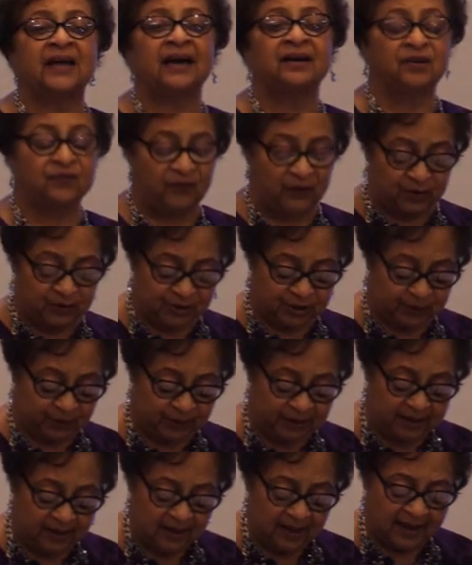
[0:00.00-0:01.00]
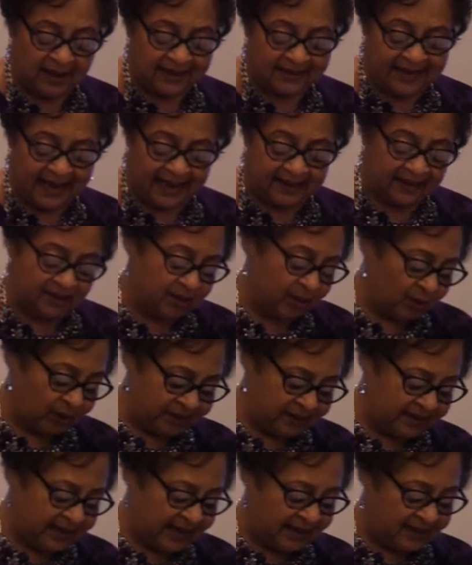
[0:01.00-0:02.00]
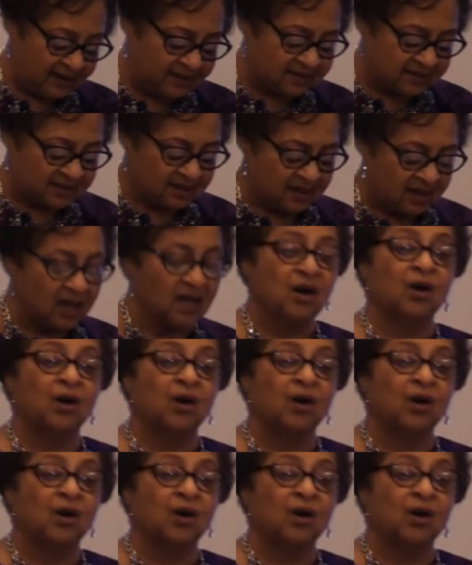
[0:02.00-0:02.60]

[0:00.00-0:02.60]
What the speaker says: anniversary Daddy-Daughter Dance